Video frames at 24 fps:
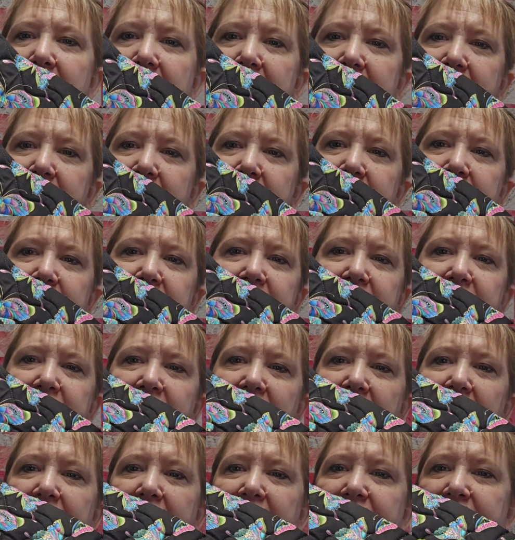and it
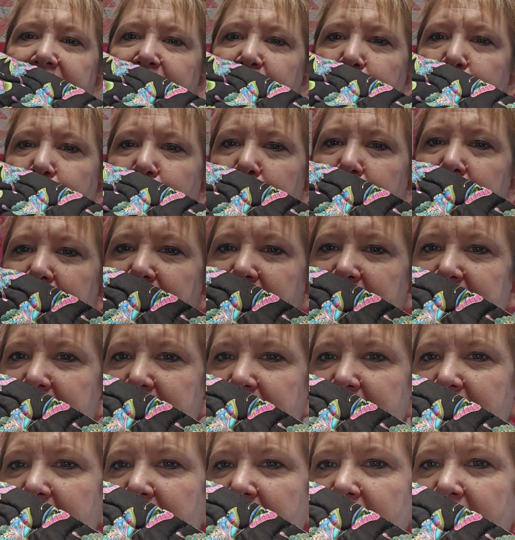has
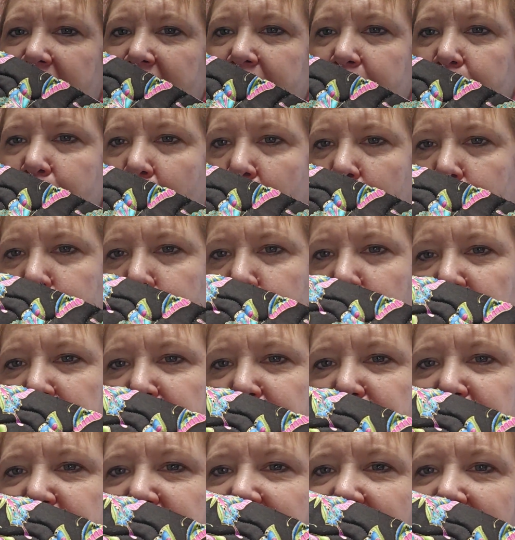really a
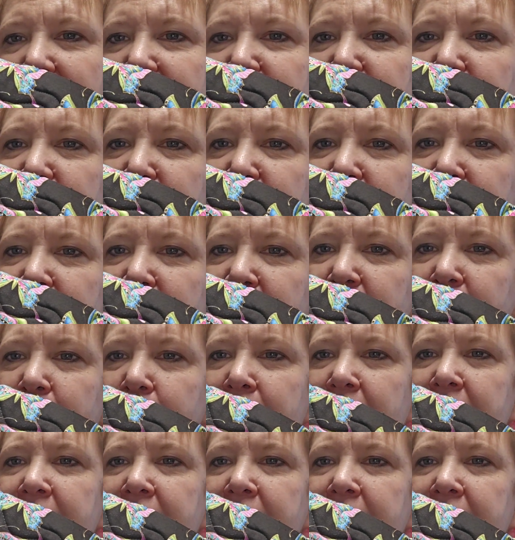rich texture to